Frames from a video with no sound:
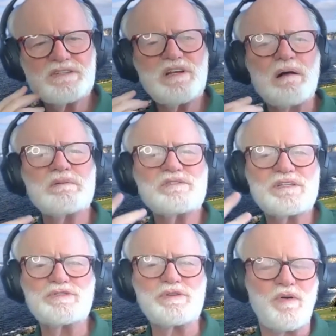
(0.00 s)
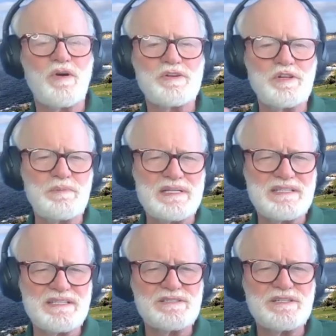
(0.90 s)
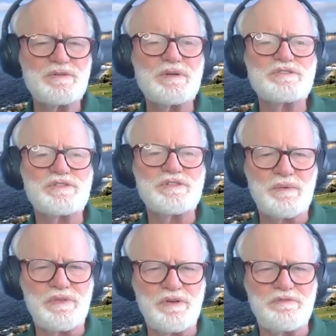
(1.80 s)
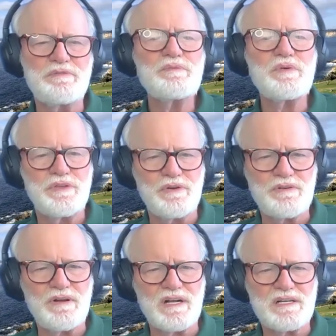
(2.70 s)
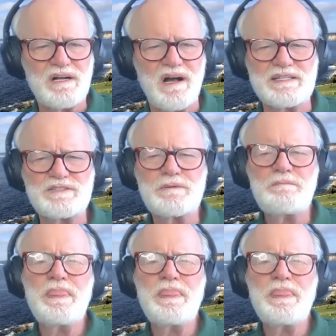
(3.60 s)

And Tom, I'll send you an article about this that you can share with your with your uh, colleagues.